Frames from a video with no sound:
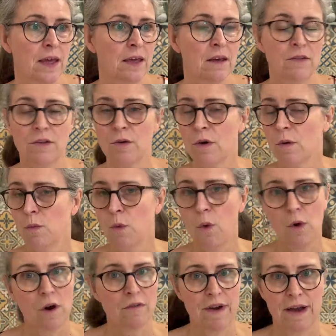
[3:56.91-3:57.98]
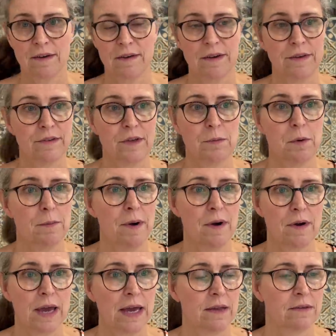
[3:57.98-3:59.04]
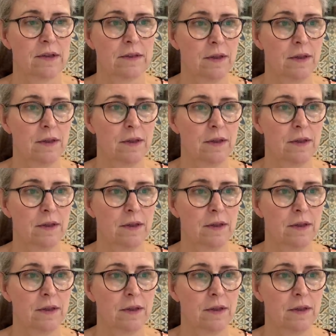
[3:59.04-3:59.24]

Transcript: because you can walk around our supermarkets